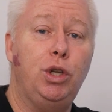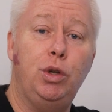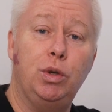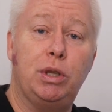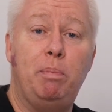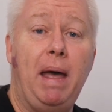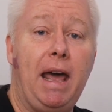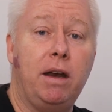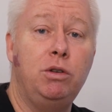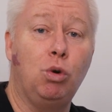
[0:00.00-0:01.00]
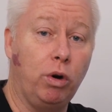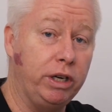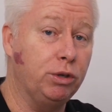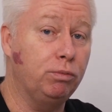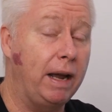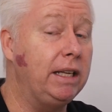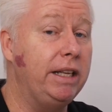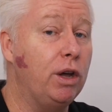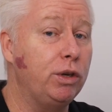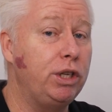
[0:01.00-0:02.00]
to use the pen drawing
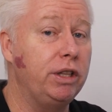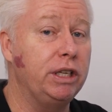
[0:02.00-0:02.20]
directly onto